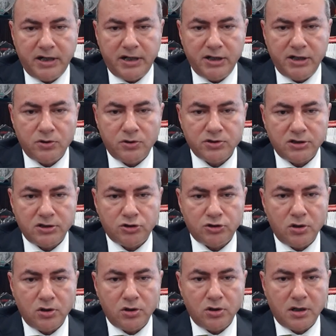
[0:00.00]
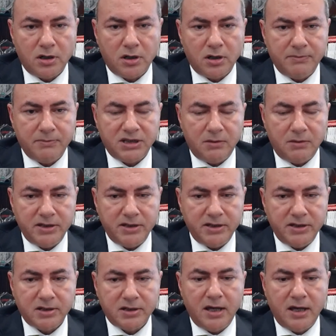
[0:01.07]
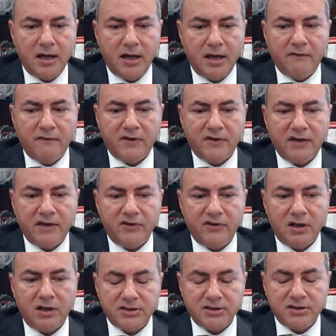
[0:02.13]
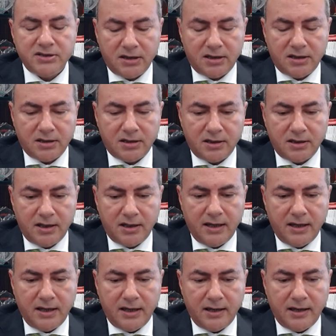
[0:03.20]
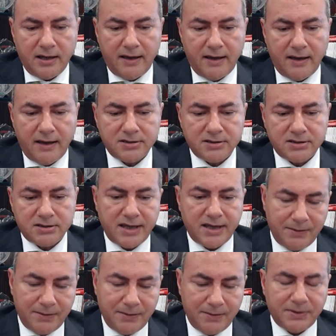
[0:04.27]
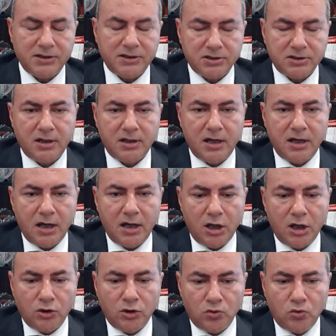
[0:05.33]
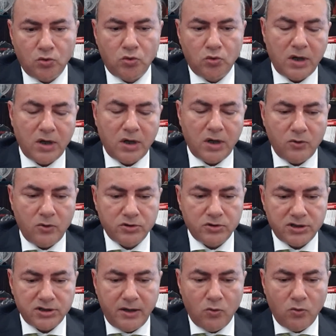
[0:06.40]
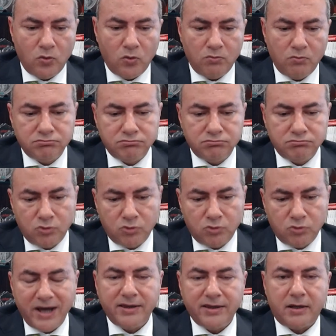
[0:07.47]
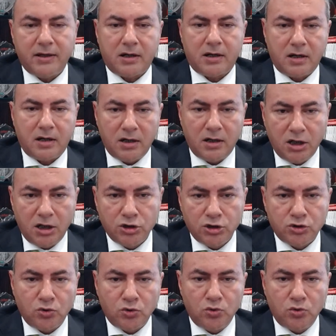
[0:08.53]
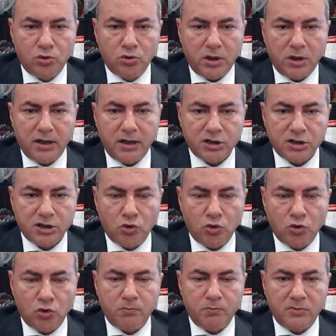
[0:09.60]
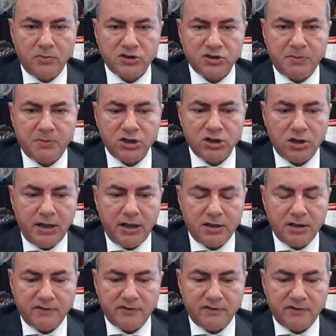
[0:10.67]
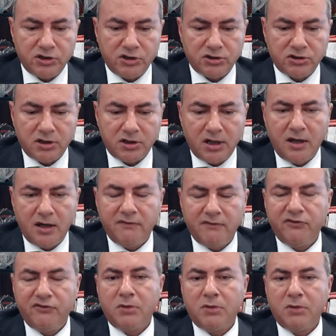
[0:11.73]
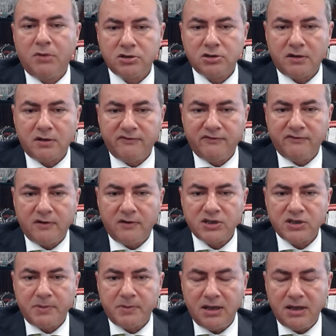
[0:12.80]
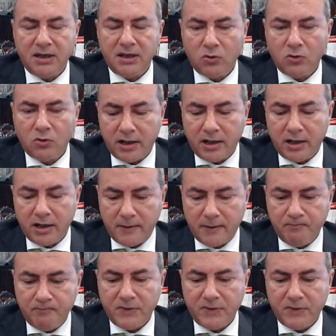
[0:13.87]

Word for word: ratios and strong capital base, but definitely that has helped us to, I would say, weather through the storm, especially in the first few months of the pandemic, where